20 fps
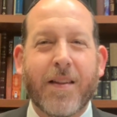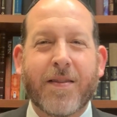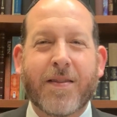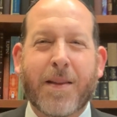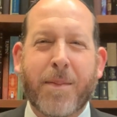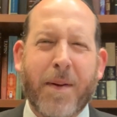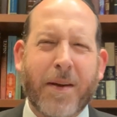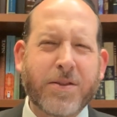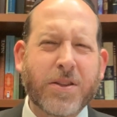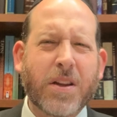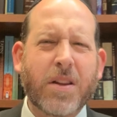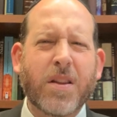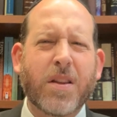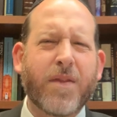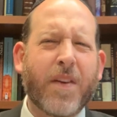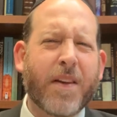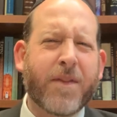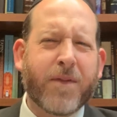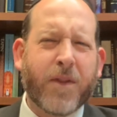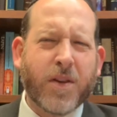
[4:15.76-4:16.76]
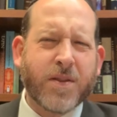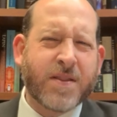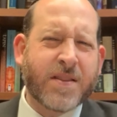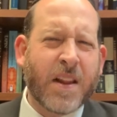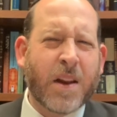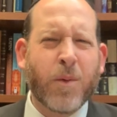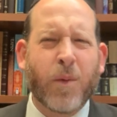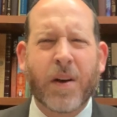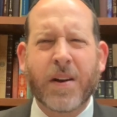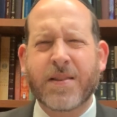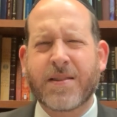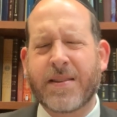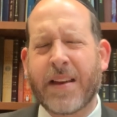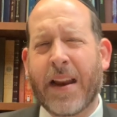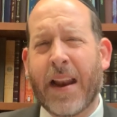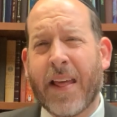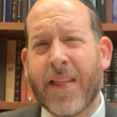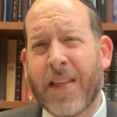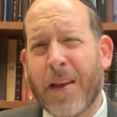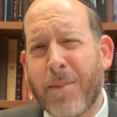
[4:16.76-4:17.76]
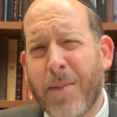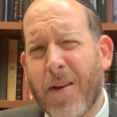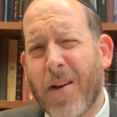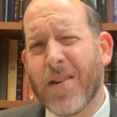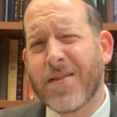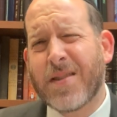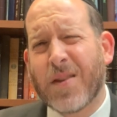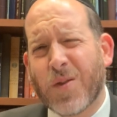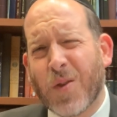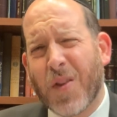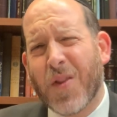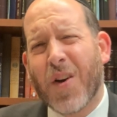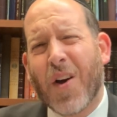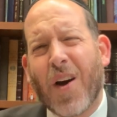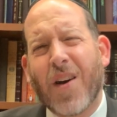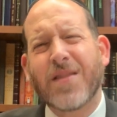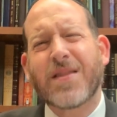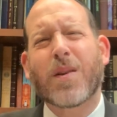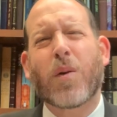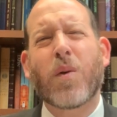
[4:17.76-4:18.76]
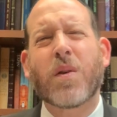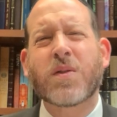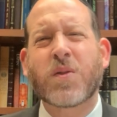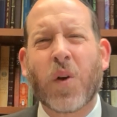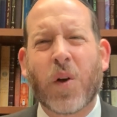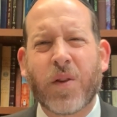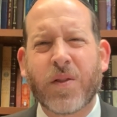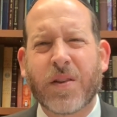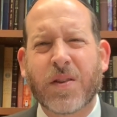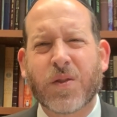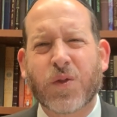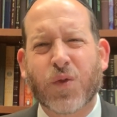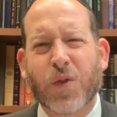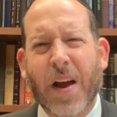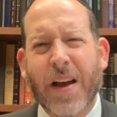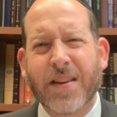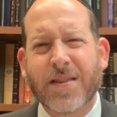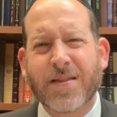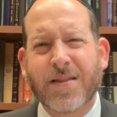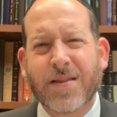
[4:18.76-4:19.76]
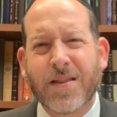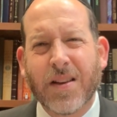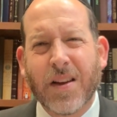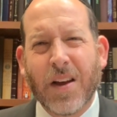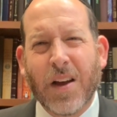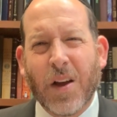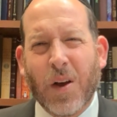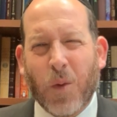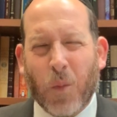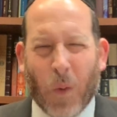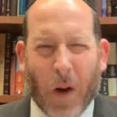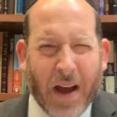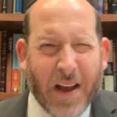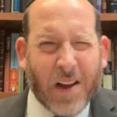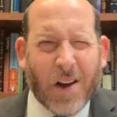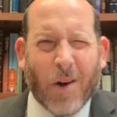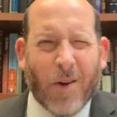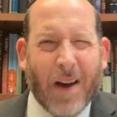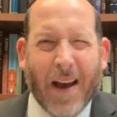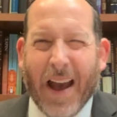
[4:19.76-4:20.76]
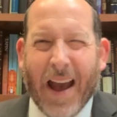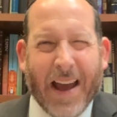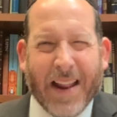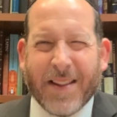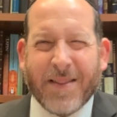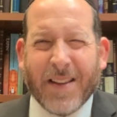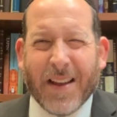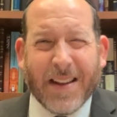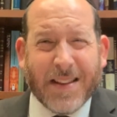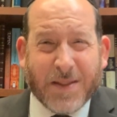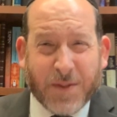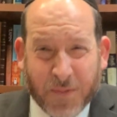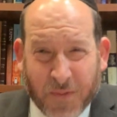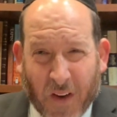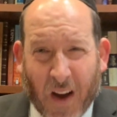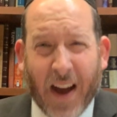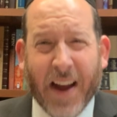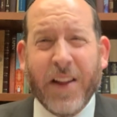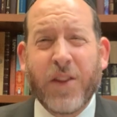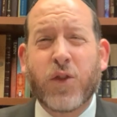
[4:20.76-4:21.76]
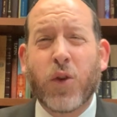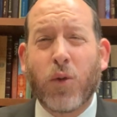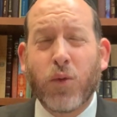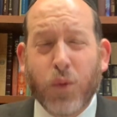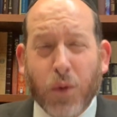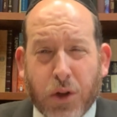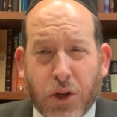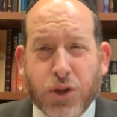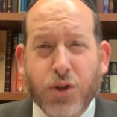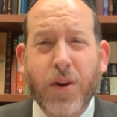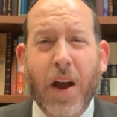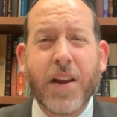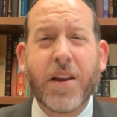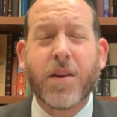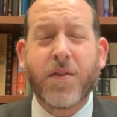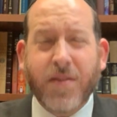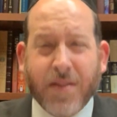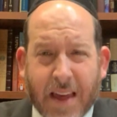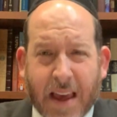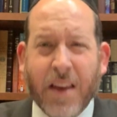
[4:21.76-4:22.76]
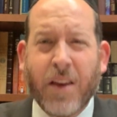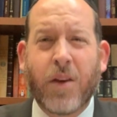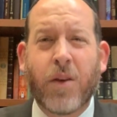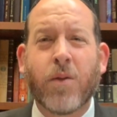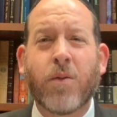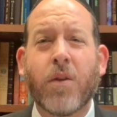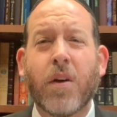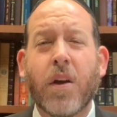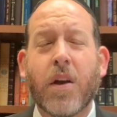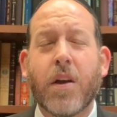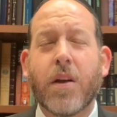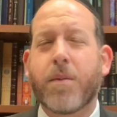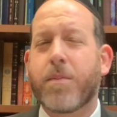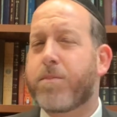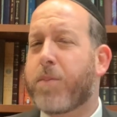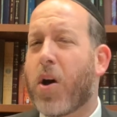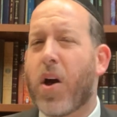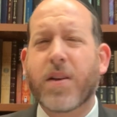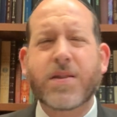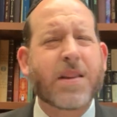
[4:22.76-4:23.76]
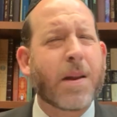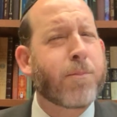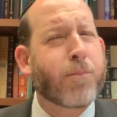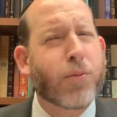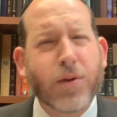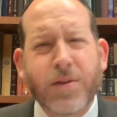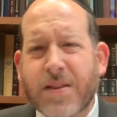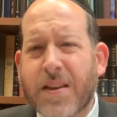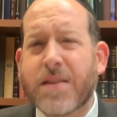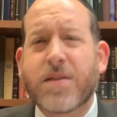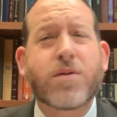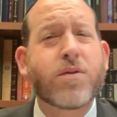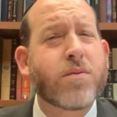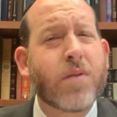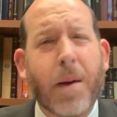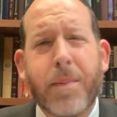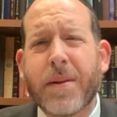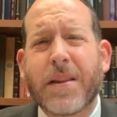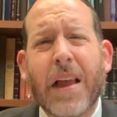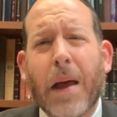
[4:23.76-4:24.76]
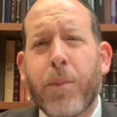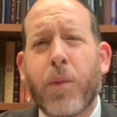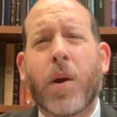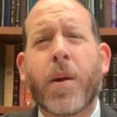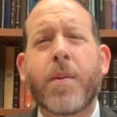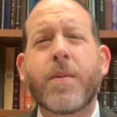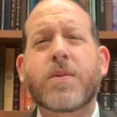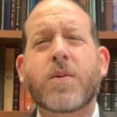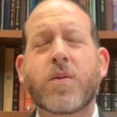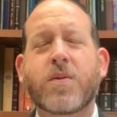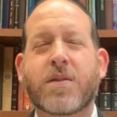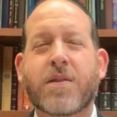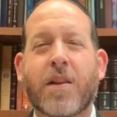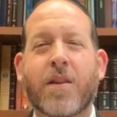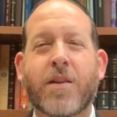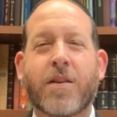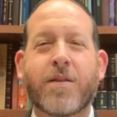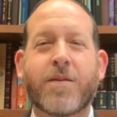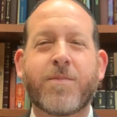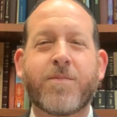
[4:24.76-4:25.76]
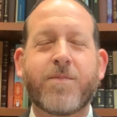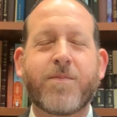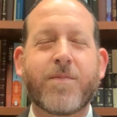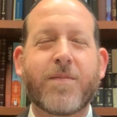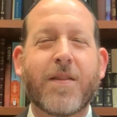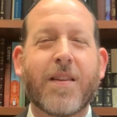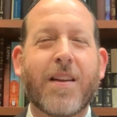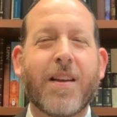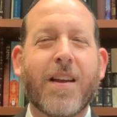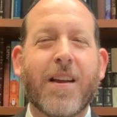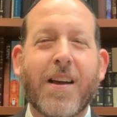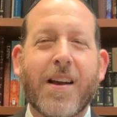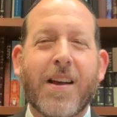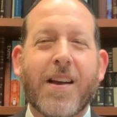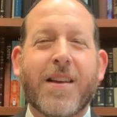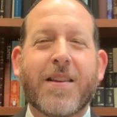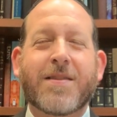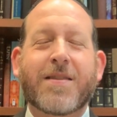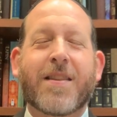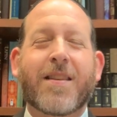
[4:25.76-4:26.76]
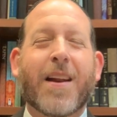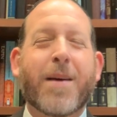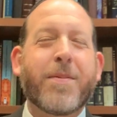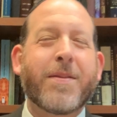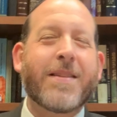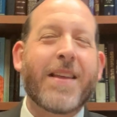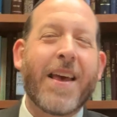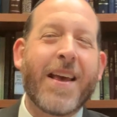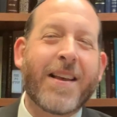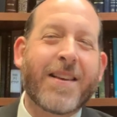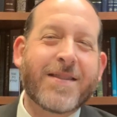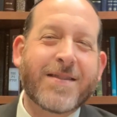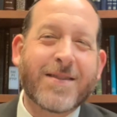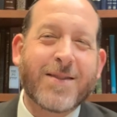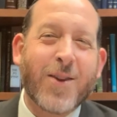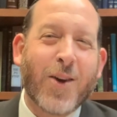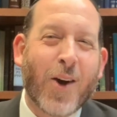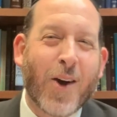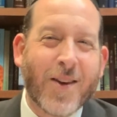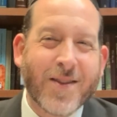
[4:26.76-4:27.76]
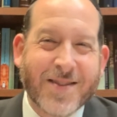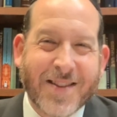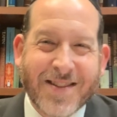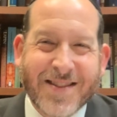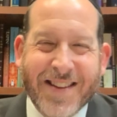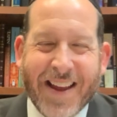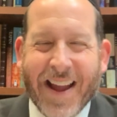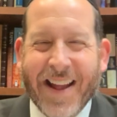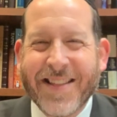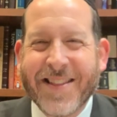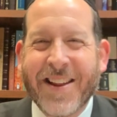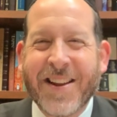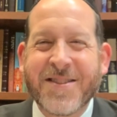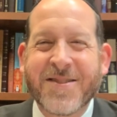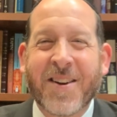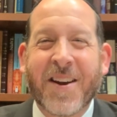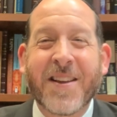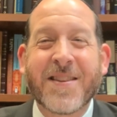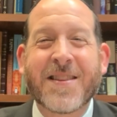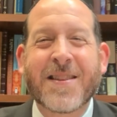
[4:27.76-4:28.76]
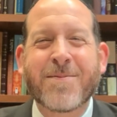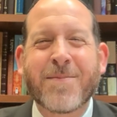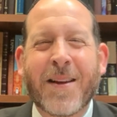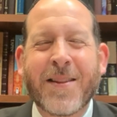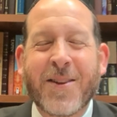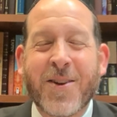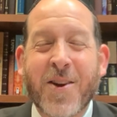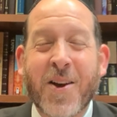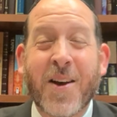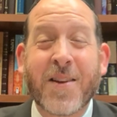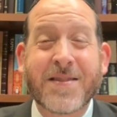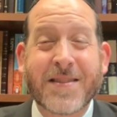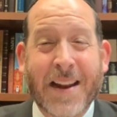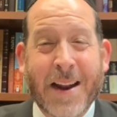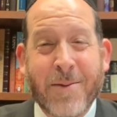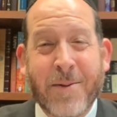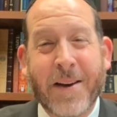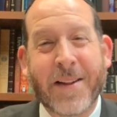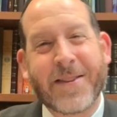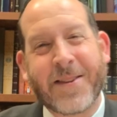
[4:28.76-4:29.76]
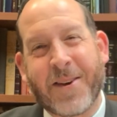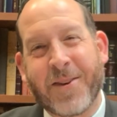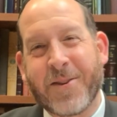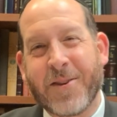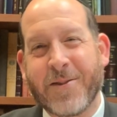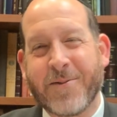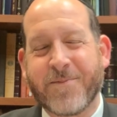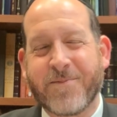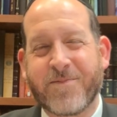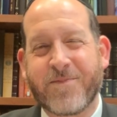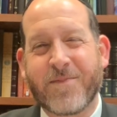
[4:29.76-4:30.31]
The Baal Shem Tov at first didn't want to say anything because he saw the chassid was all distressed. Why go ahead and it's fine, don't you tried thank you. Chassid persistent, Rabbi, tell me what I'm supposed to learn. So the Rebbe takes the chassid's hand in his own and he says, My dear chassid, I want to tell you.